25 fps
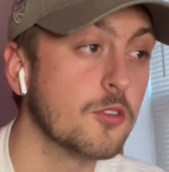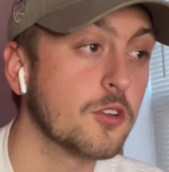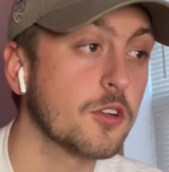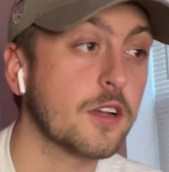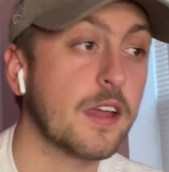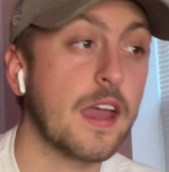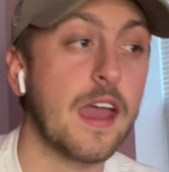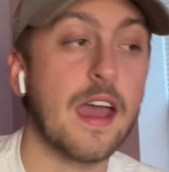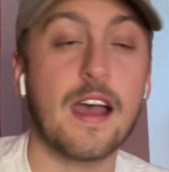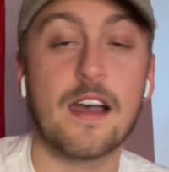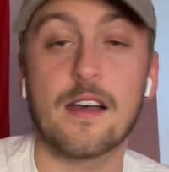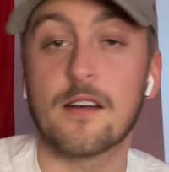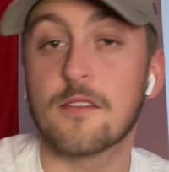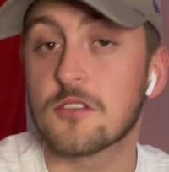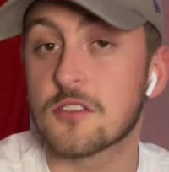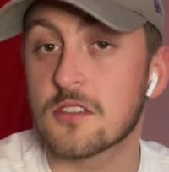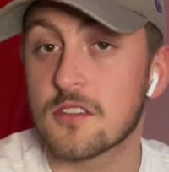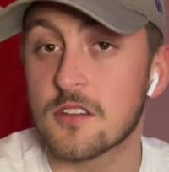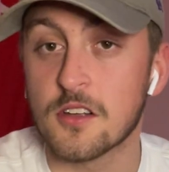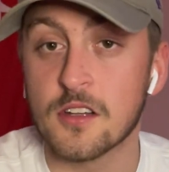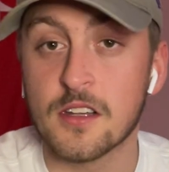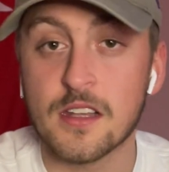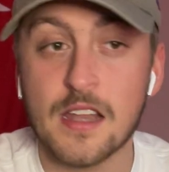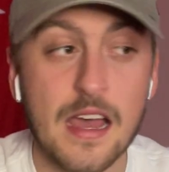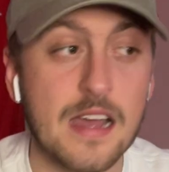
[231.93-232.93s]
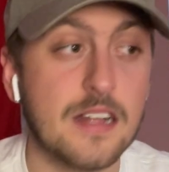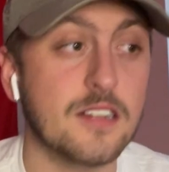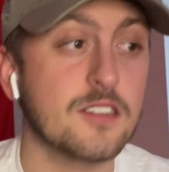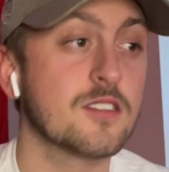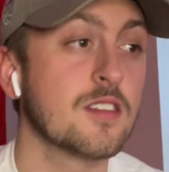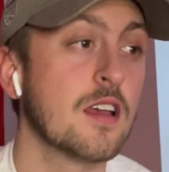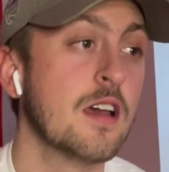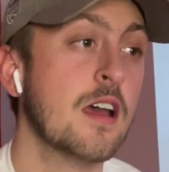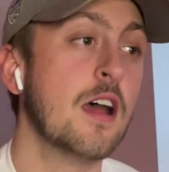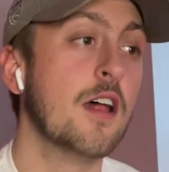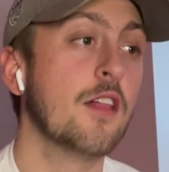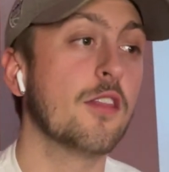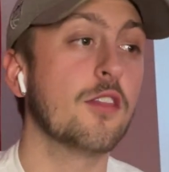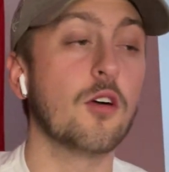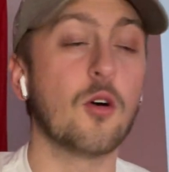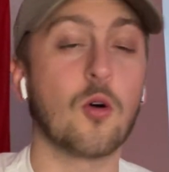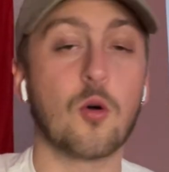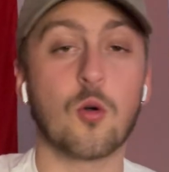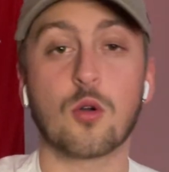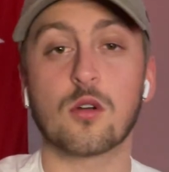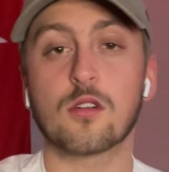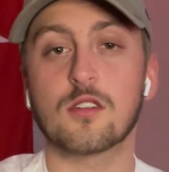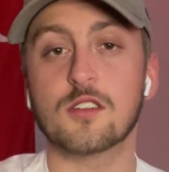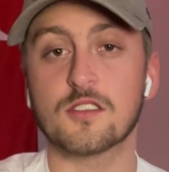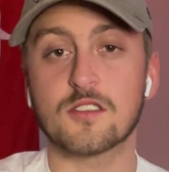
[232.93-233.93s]
The Cavs, the Nets, the
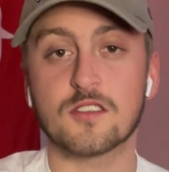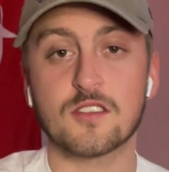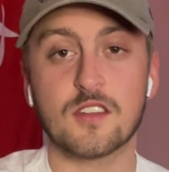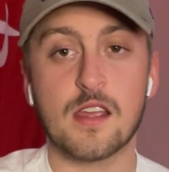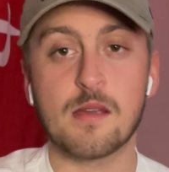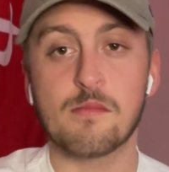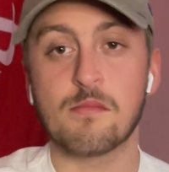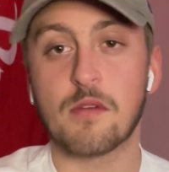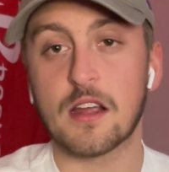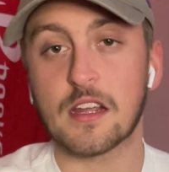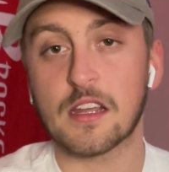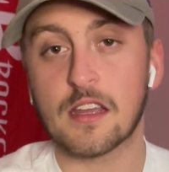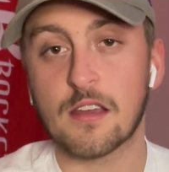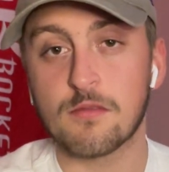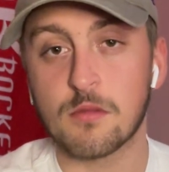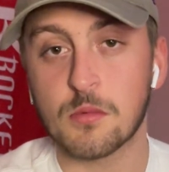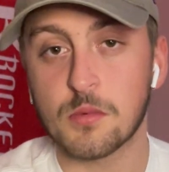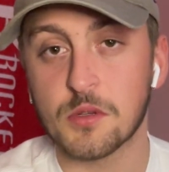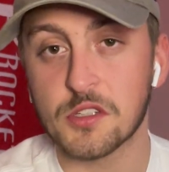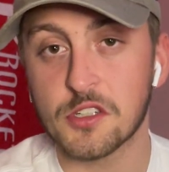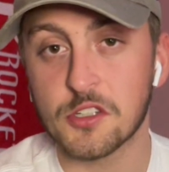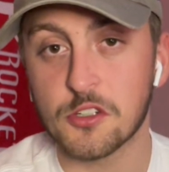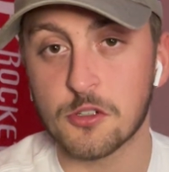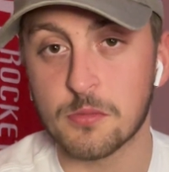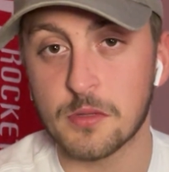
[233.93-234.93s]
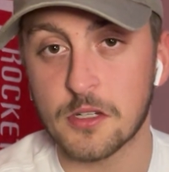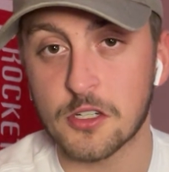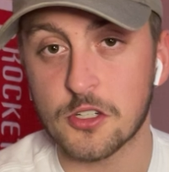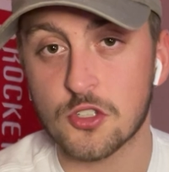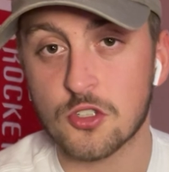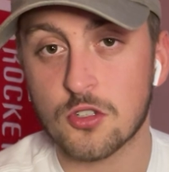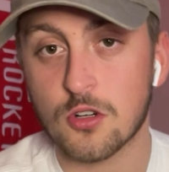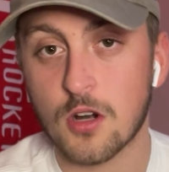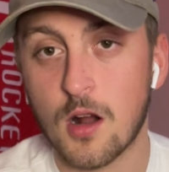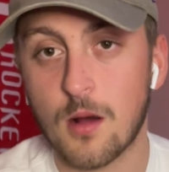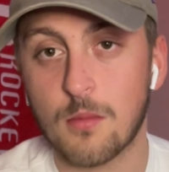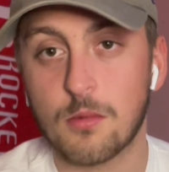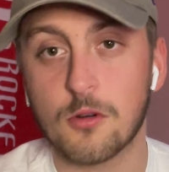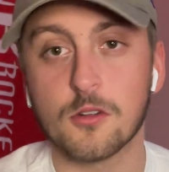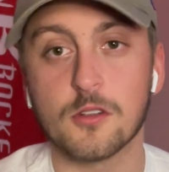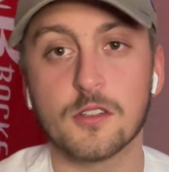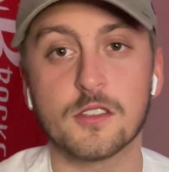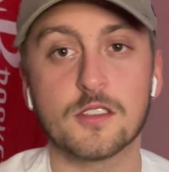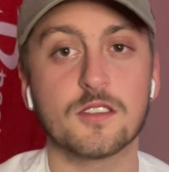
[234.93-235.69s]
Hornets, they might give them a little bit of trouble."